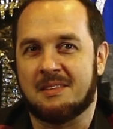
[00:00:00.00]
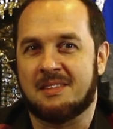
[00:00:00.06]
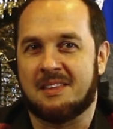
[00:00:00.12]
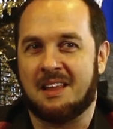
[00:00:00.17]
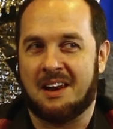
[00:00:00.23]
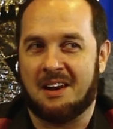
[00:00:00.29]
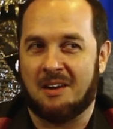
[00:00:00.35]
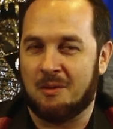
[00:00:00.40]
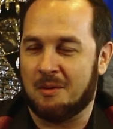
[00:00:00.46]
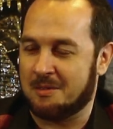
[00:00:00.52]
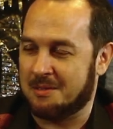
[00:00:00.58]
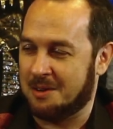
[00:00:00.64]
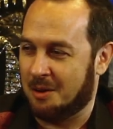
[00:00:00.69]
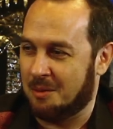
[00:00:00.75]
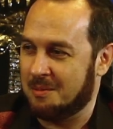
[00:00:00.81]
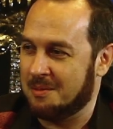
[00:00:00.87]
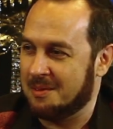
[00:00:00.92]
then I'll,
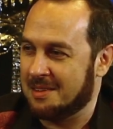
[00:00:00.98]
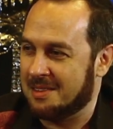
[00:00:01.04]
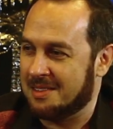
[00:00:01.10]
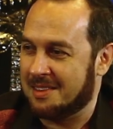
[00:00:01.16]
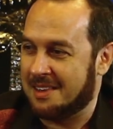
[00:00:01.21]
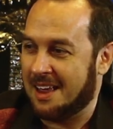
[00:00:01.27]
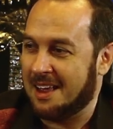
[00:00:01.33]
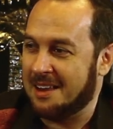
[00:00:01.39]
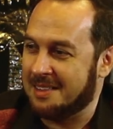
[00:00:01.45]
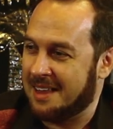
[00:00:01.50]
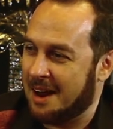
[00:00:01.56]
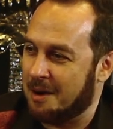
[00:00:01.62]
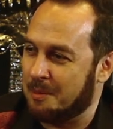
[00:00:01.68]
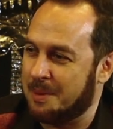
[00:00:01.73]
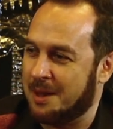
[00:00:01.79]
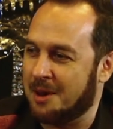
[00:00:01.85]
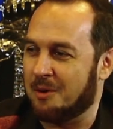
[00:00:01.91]
you know, then
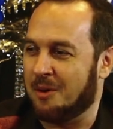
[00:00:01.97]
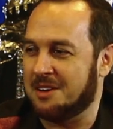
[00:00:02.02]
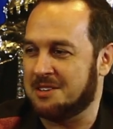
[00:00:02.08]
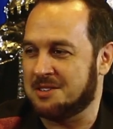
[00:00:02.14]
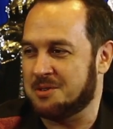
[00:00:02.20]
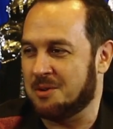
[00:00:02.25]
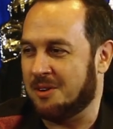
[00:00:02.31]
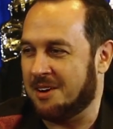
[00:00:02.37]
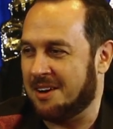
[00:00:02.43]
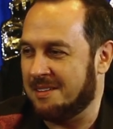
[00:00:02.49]
that'll be a great story.